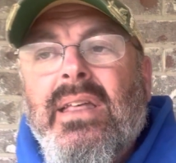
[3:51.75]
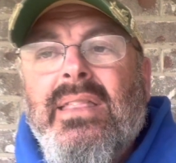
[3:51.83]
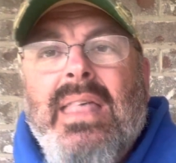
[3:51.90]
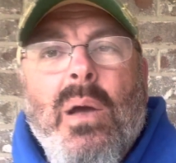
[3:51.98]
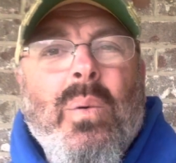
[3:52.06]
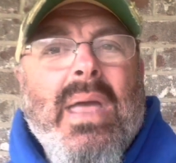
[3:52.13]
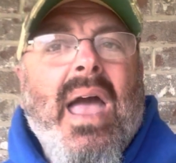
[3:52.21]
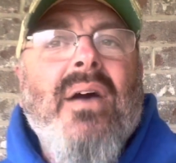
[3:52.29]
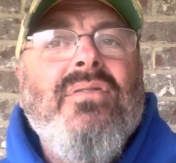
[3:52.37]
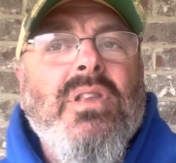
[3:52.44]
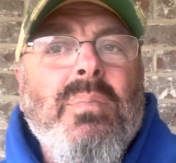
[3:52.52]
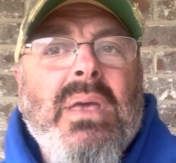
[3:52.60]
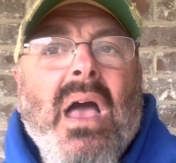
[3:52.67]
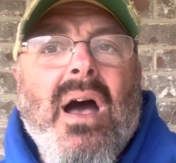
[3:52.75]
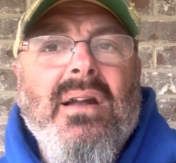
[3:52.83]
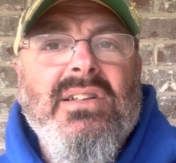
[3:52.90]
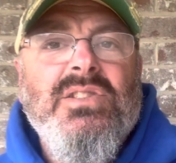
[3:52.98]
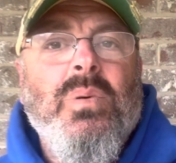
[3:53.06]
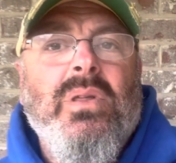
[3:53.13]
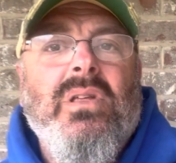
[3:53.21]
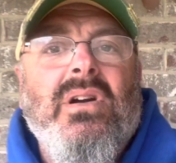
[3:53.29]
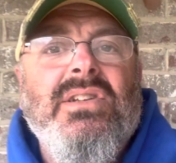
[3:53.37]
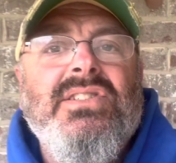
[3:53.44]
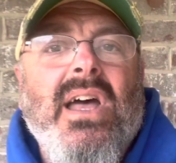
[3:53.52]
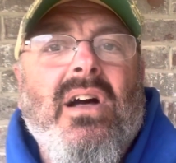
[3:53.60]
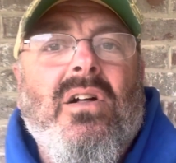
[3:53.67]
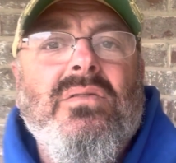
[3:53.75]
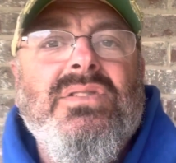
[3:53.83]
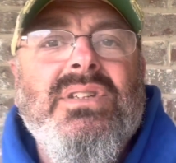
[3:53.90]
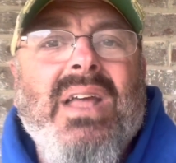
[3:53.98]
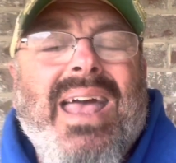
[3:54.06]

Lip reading: then we have to be honest with ourselves